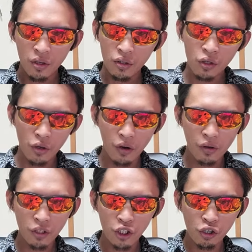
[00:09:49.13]
to your
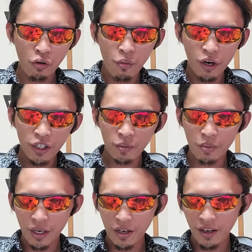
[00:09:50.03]
consumers
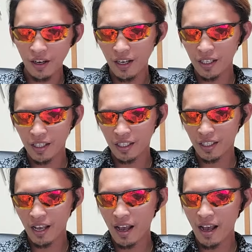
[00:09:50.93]
because